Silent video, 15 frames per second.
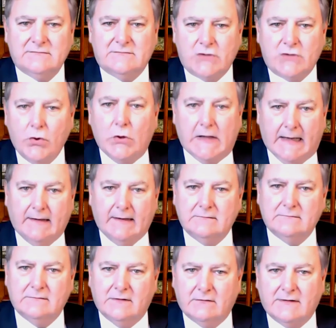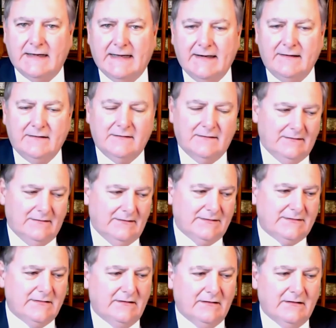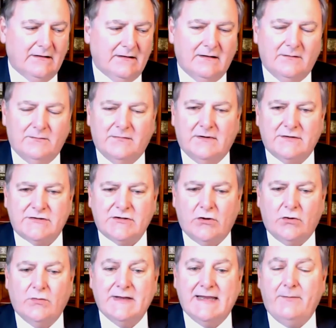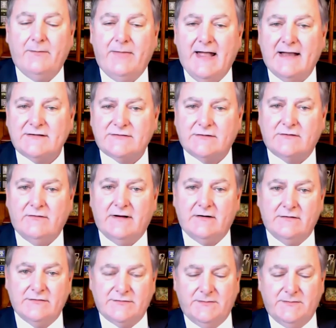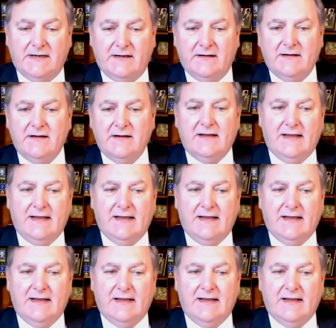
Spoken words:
cool it, okay? Until we get past the creditors meeting.